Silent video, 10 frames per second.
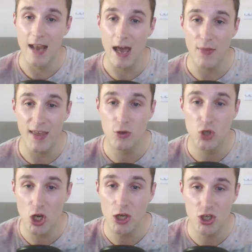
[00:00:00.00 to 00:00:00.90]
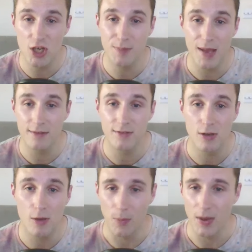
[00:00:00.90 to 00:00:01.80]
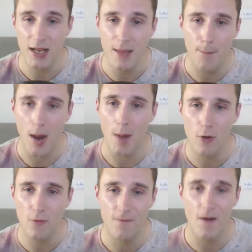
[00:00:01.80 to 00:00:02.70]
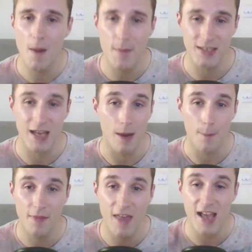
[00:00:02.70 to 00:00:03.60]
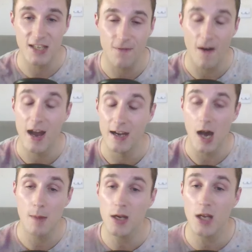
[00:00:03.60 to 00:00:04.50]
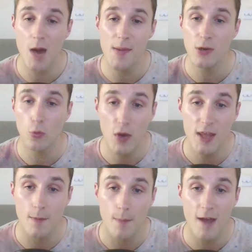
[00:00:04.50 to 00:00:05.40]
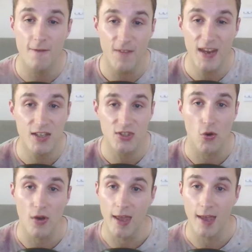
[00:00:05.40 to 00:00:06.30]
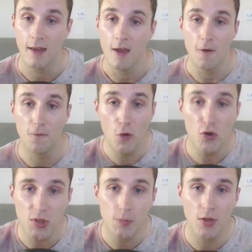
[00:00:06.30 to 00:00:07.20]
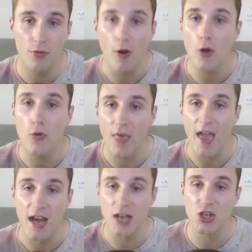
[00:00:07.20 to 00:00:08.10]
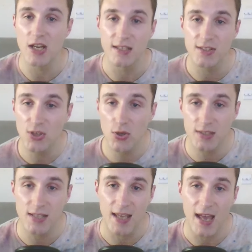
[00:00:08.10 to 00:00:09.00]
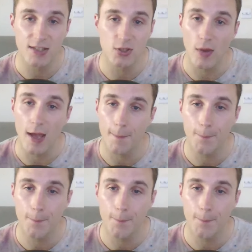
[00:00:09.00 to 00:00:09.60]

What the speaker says: now they should just be able to completely bubble farm me down, but that is fine. I'm going to come in with my Venusaur here, force them to throw their energy as soon as they get to it.